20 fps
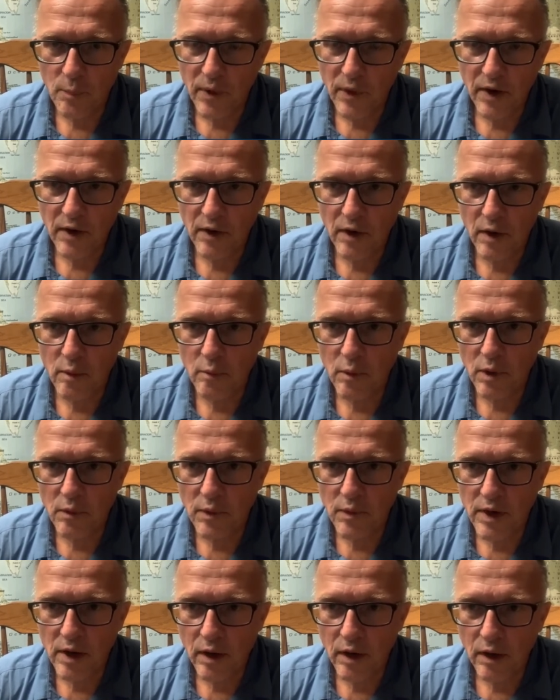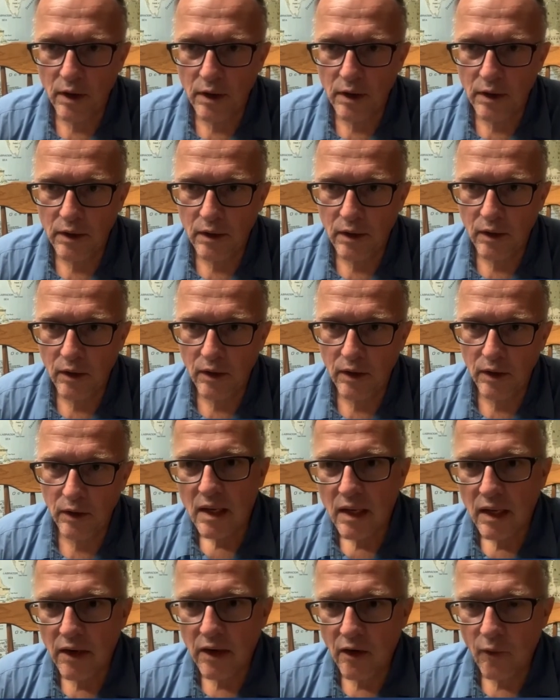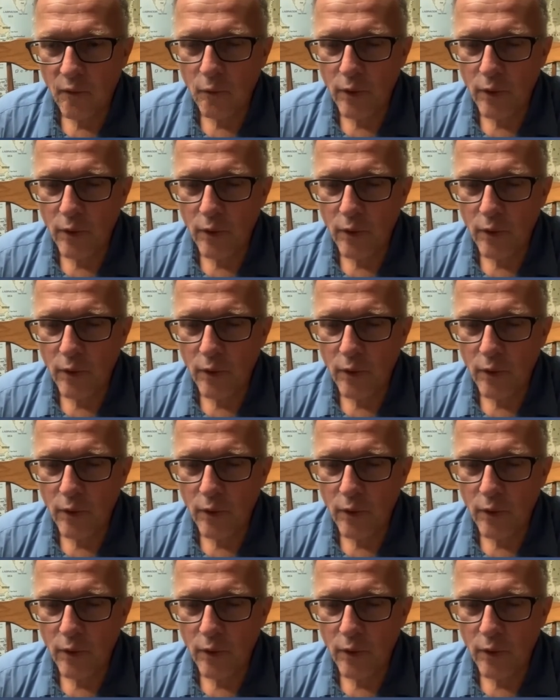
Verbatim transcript: depending on where we are you know,